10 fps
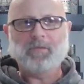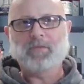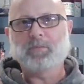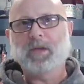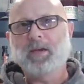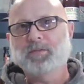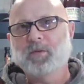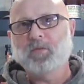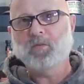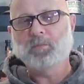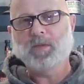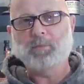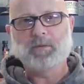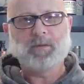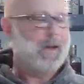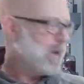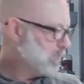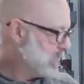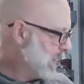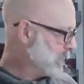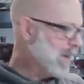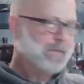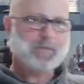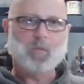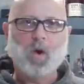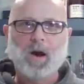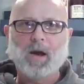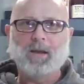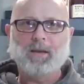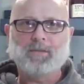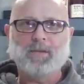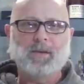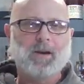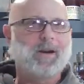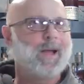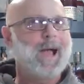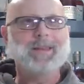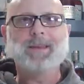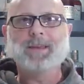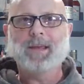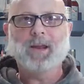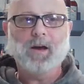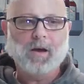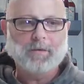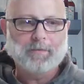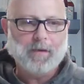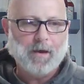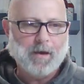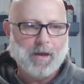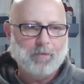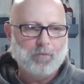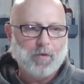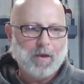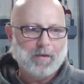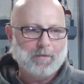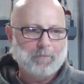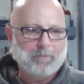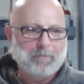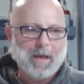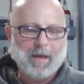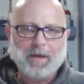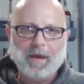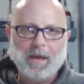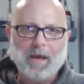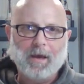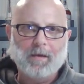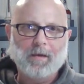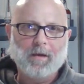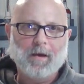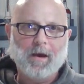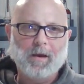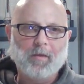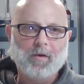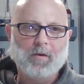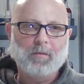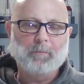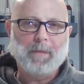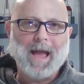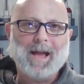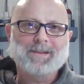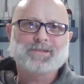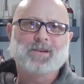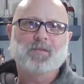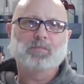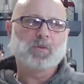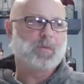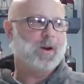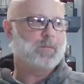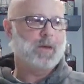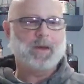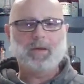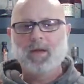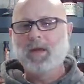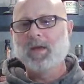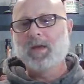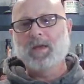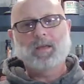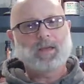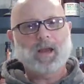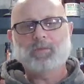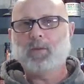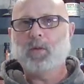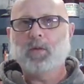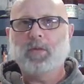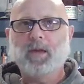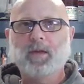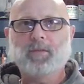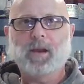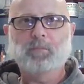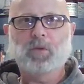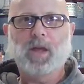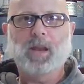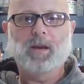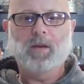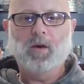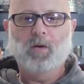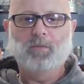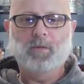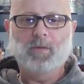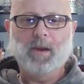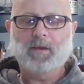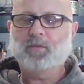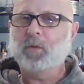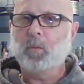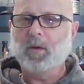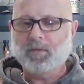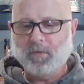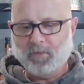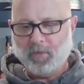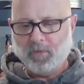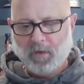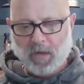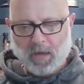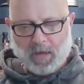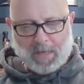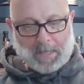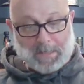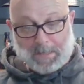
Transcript: Going to be having some guests over from time to time. I've got some wine that's sitting here. I need to get on uh, and and make a uh, another batch of the blueberry mead got a few other things that I'm planning over the next few weeks. And so